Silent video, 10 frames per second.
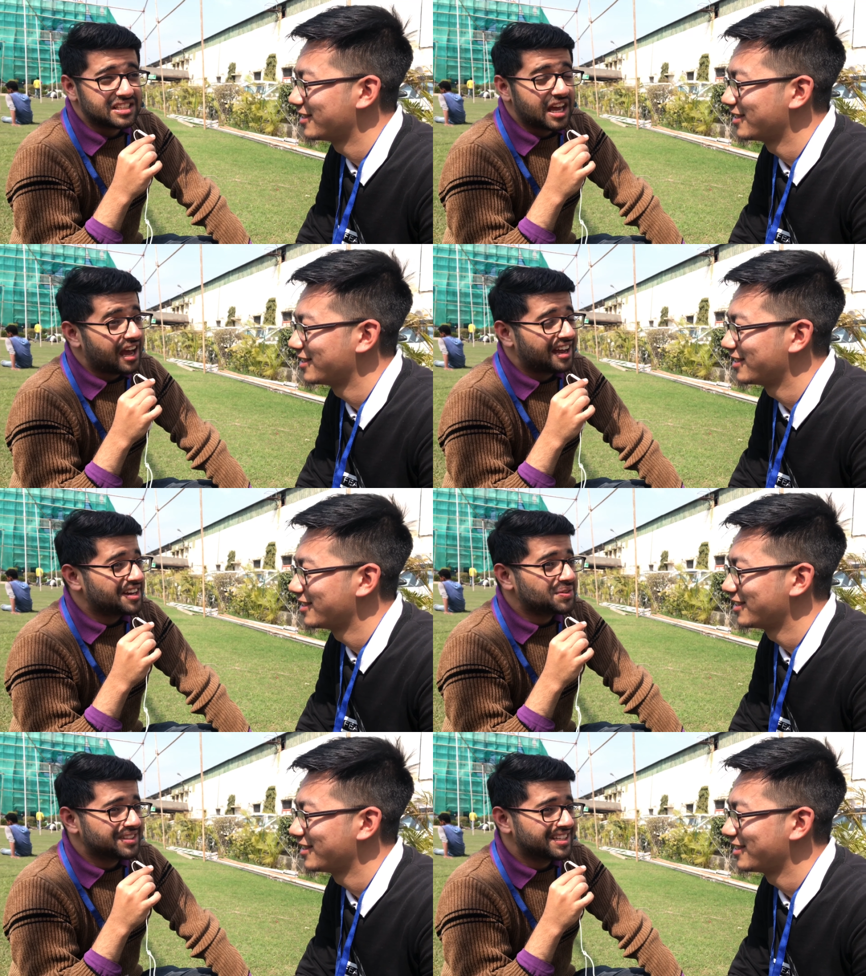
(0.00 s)
Speaker 1: yeah, I
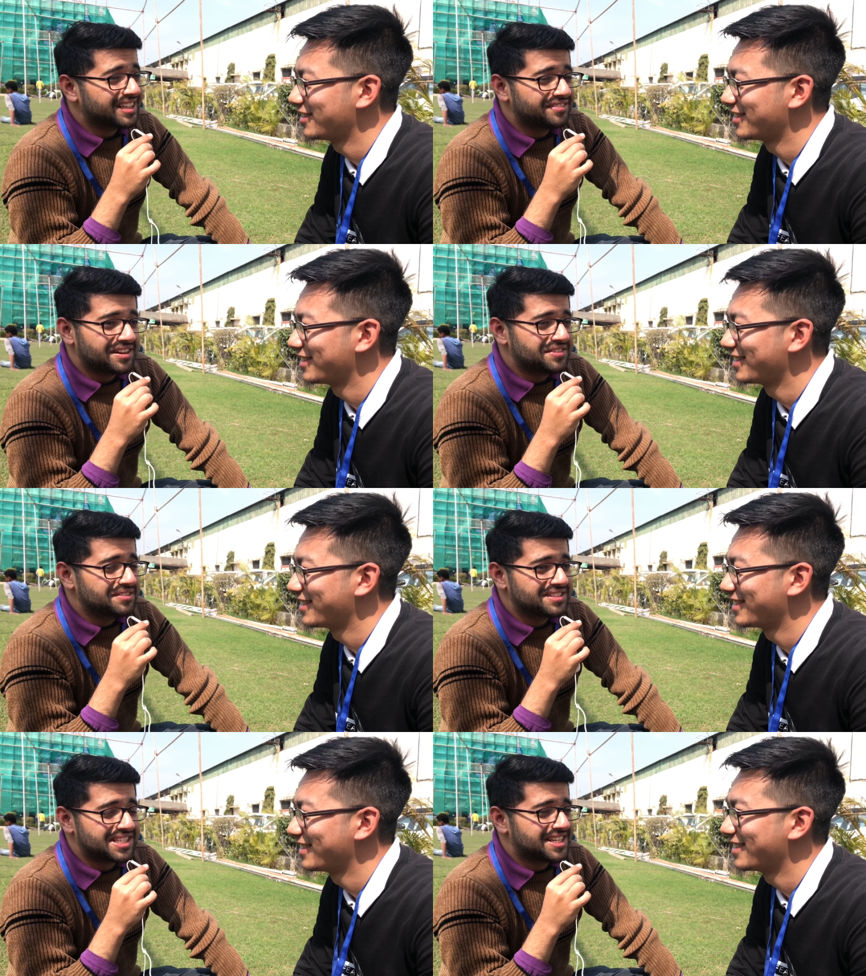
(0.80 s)
don't think I've ever
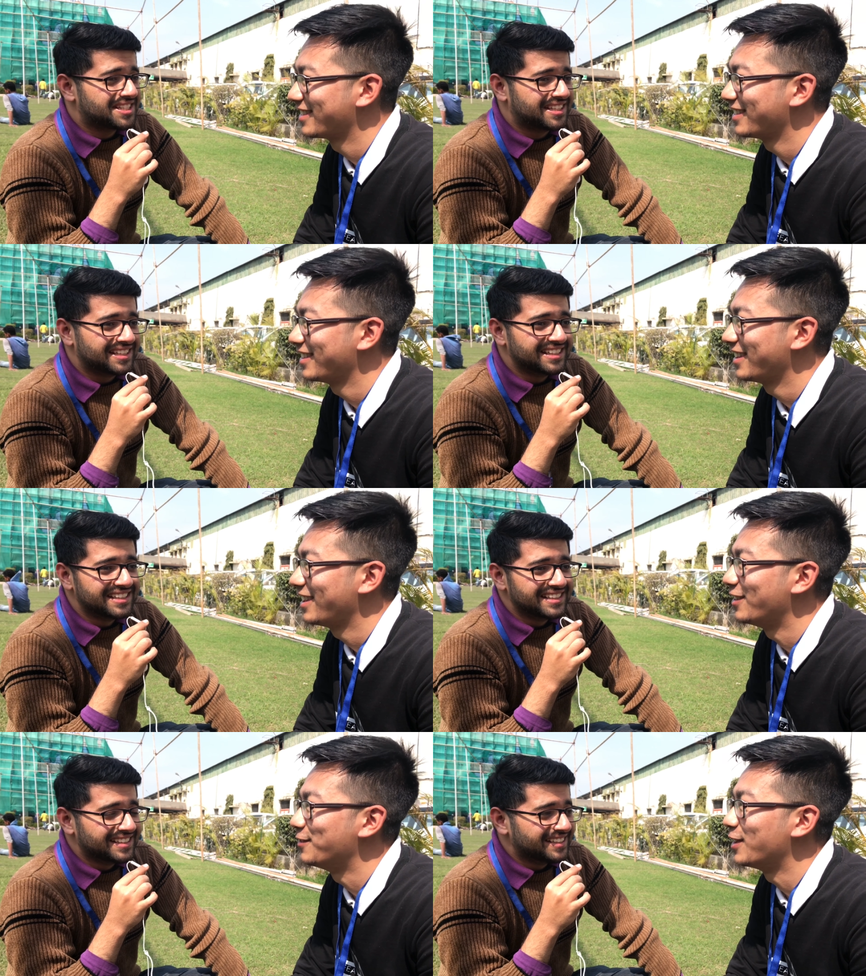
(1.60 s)
visited there.
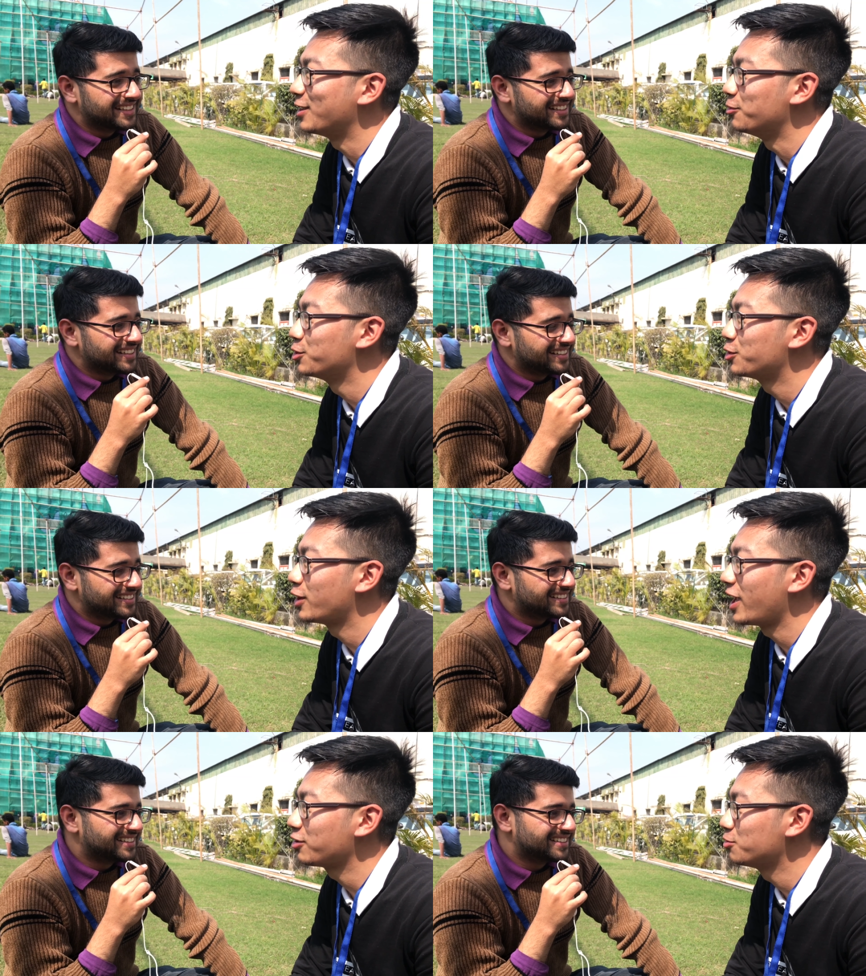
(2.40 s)
Speaker 2: But would you
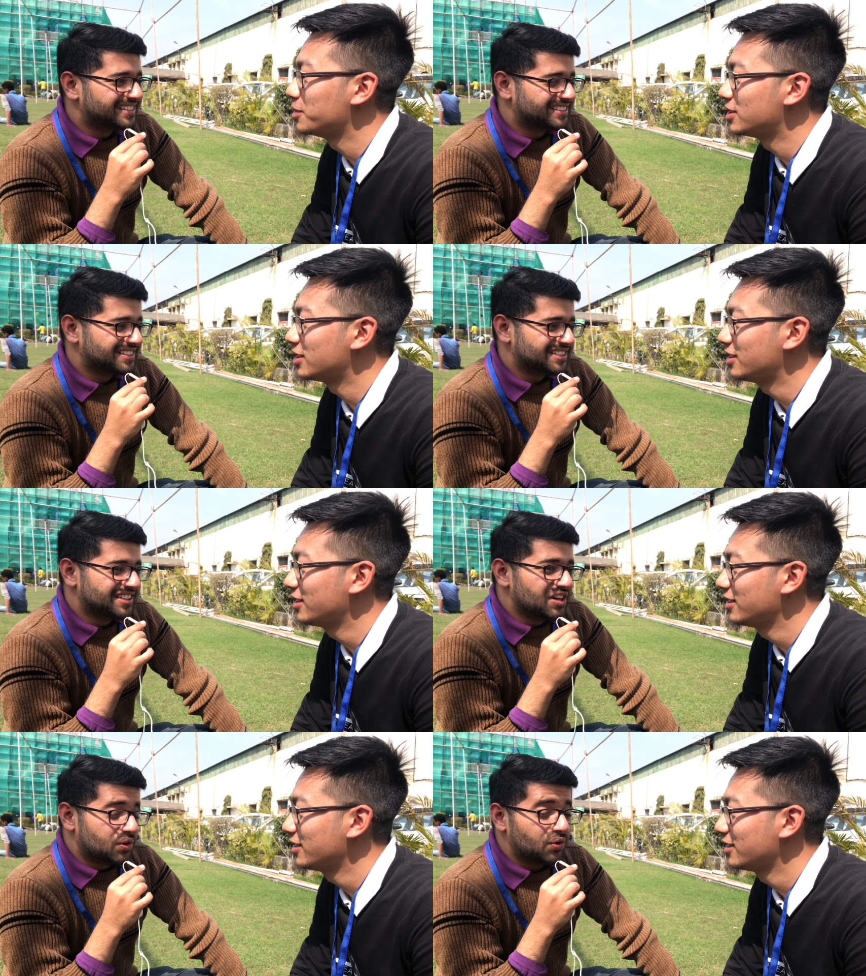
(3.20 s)
like to visit?
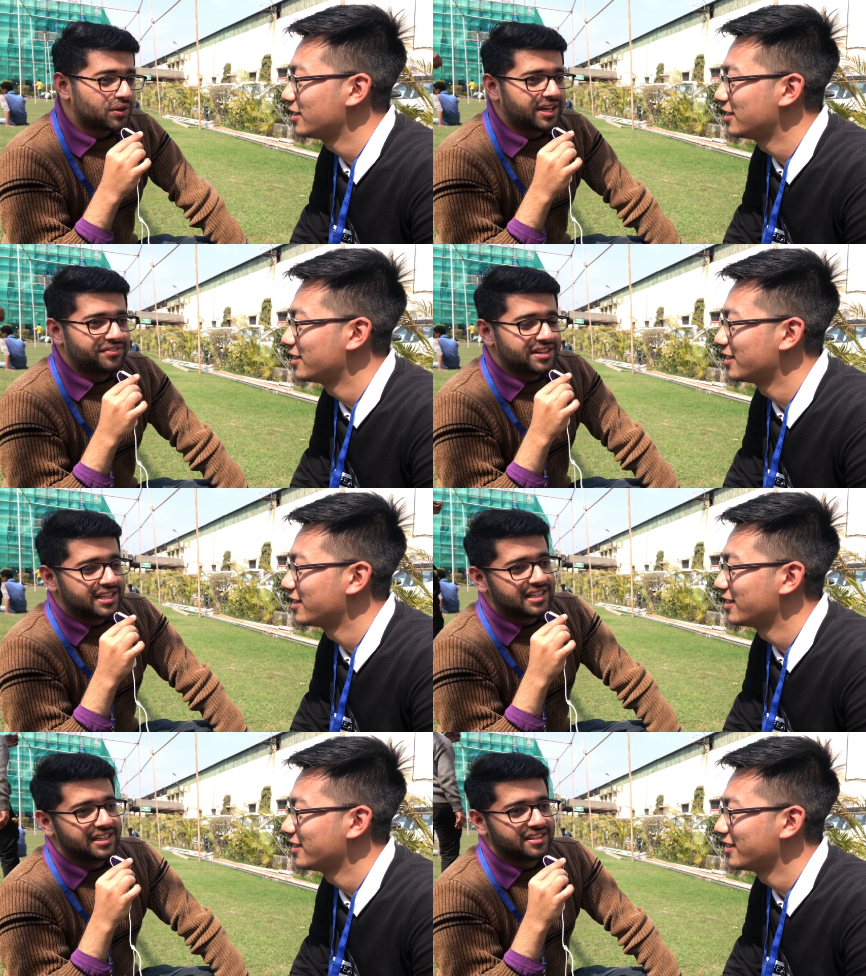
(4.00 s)
Speaker 1: Oh,
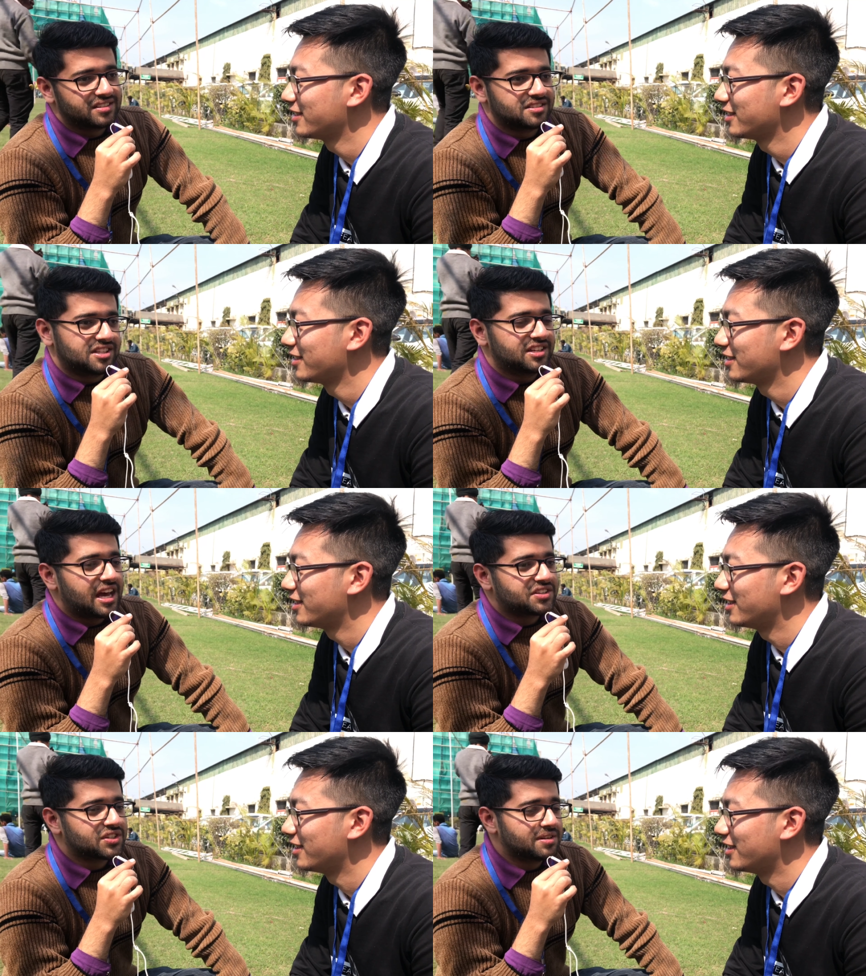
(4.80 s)
definitely. The
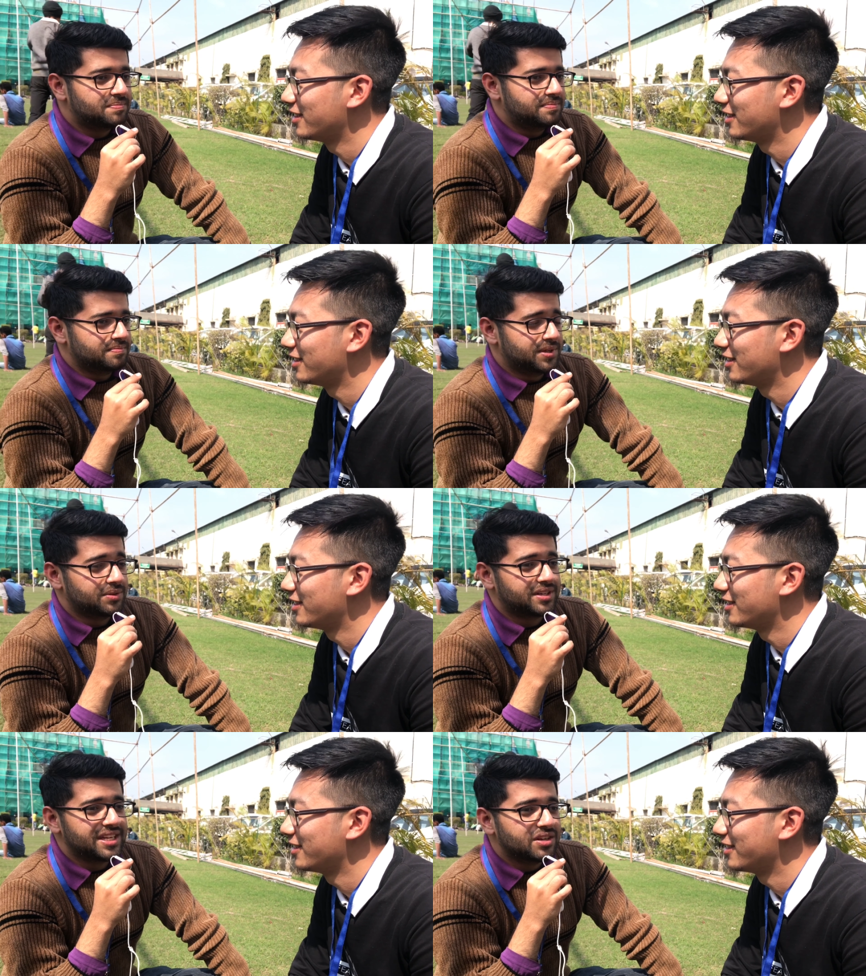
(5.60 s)
natural
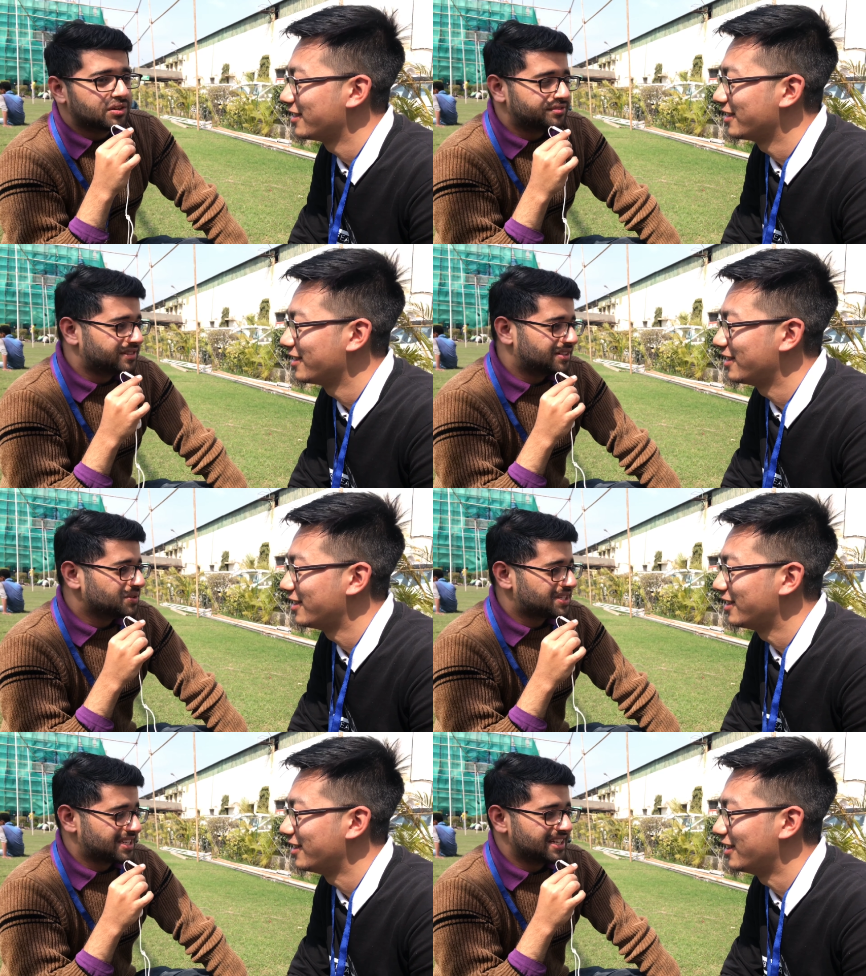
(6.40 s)
beauty of
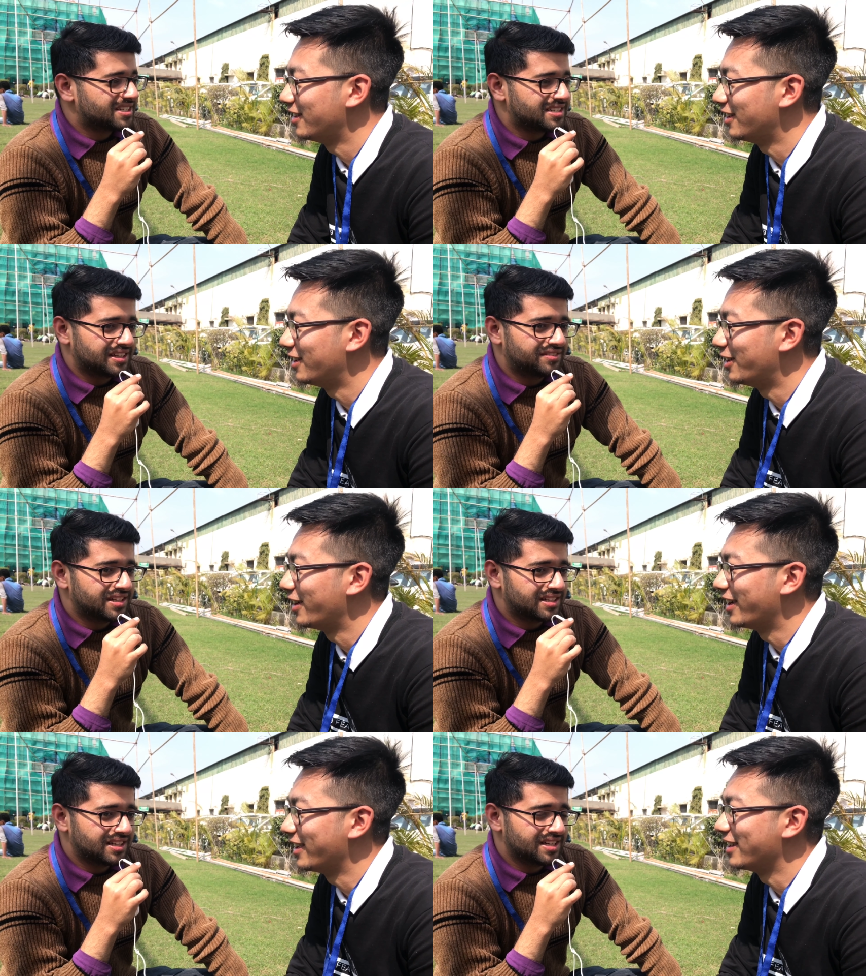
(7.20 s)
those states
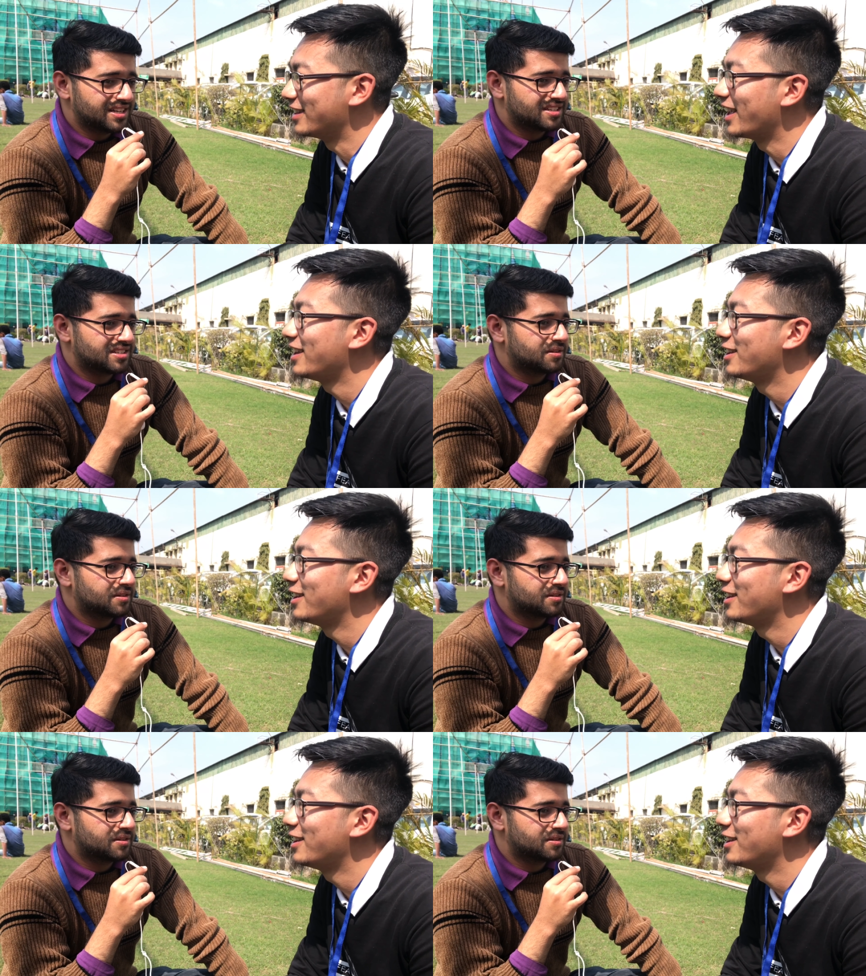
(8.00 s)
definitely is